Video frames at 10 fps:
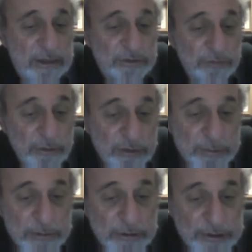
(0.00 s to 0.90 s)
roots,
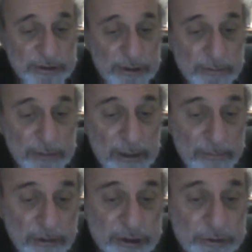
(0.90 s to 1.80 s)
because there's an
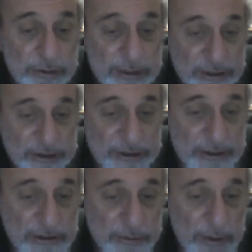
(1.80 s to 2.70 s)
emotional connection
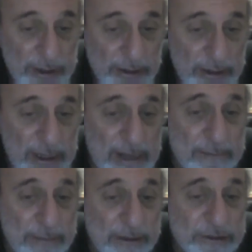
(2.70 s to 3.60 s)
there as well.
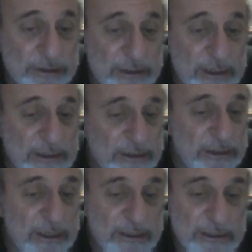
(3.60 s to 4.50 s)
But he
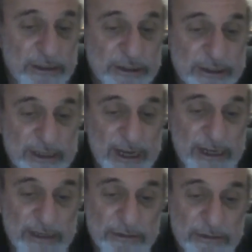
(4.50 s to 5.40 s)
didn't see
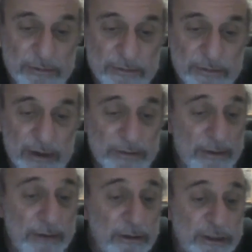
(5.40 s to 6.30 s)
any,
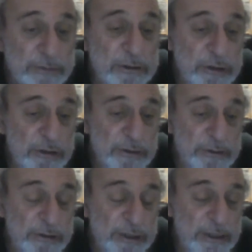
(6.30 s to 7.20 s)
and not just between Judaism and
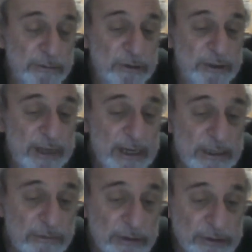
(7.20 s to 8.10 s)
Christianity, but between
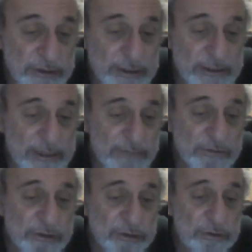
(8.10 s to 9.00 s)
any religions. He never
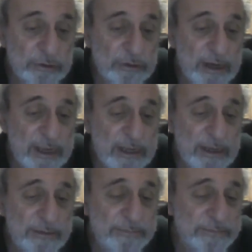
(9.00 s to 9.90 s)
saw
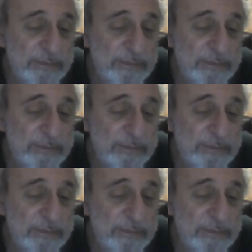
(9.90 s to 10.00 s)
a